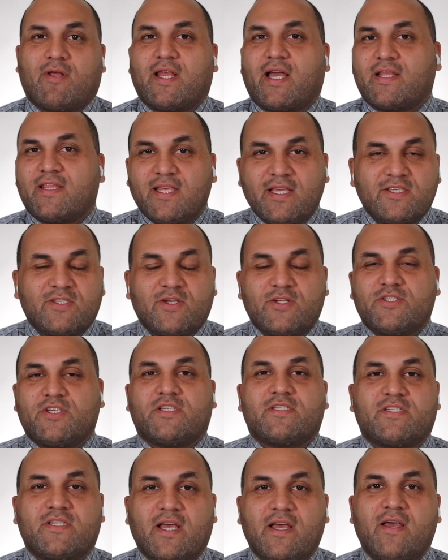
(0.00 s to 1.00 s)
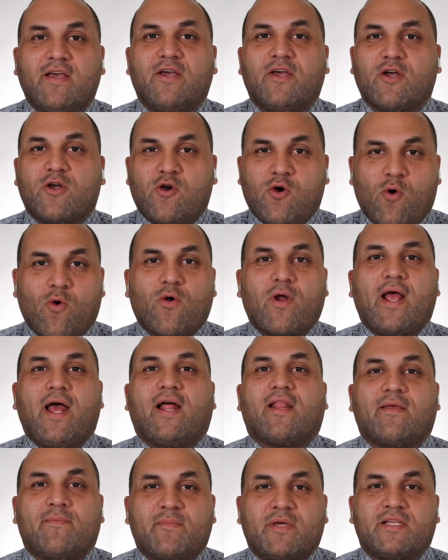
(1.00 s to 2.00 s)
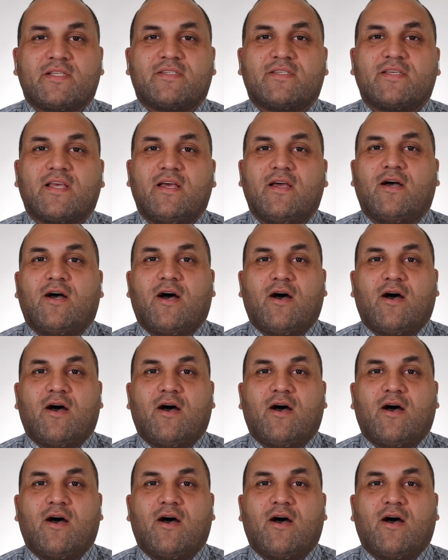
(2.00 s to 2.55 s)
Like these are just core elements